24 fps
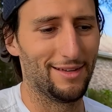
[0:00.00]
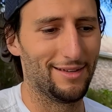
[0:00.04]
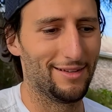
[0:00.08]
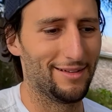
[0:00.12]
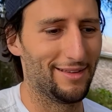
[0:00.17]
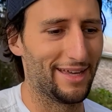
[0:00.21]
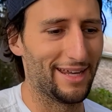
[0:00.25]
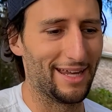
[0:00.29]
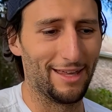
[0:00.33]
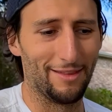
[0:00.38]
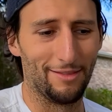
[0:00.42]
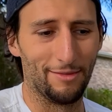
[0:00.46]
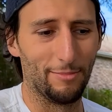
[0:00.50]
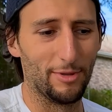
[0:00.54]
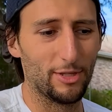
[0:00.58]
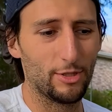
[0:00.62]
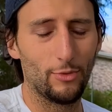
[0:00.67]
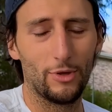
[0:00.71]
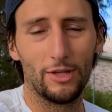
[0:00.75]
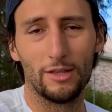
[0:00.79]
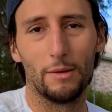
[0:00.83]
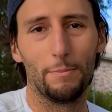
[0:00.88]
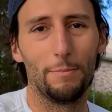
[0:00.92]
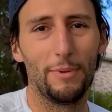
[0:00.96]
like in
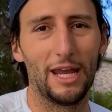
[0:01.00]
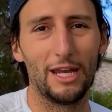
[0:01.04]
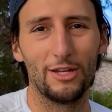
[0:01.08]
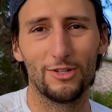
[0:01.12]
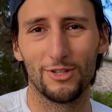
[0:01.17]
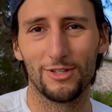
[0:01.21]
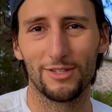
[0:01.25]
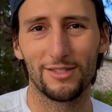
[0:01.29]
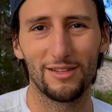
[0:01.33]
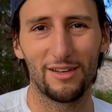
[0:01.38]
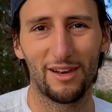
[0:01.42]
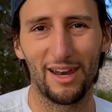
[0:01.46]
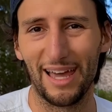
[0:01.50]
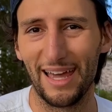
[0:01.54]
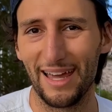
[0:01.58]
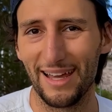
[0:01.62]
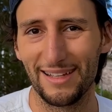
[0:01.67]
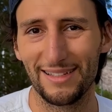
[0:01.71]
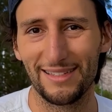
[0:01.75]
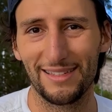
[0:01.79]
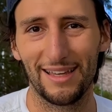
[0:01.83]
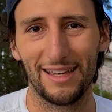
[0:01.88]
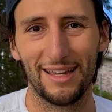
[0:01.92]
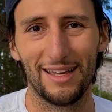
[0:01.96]
between the patient's
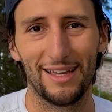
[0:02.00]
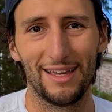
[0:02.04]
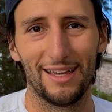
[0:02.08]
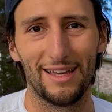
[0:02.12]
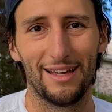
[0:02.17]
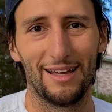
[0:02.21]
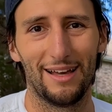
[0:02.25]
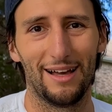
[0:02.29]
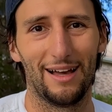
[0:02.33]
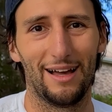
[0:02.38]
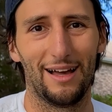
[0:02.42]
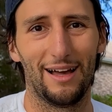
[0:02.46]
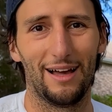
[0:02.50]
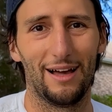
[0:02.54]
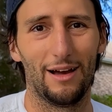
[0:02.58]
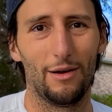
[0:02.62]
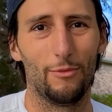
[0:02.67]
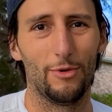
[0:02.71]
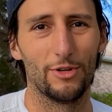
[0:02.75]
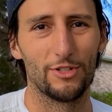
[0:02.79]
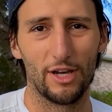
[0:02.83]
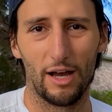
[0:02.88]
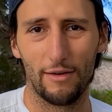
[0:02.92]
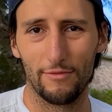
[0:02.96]
legs,
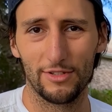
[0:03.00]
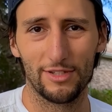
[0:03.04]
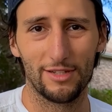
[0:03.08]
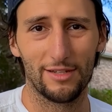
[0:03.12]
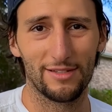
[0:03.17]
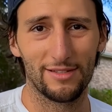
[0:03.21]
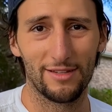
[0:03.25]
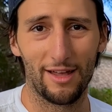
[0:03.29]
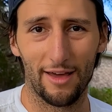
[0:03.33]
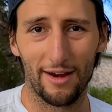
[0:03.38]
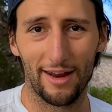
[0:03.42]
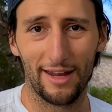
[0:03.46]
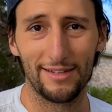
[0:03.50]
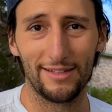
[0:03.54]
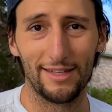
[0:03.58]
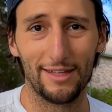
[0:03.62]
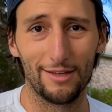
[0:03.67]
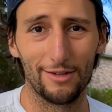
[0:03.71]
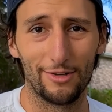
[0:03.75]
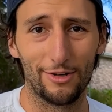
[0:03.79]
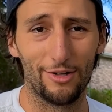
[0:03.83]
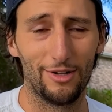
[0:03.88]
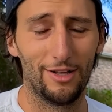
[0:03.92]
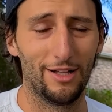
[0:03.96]
which obviously is not
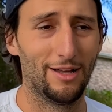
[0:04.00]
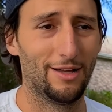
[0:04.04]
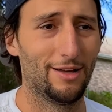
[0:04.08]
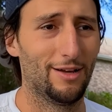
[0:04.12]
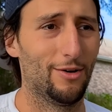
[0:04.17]
ideal.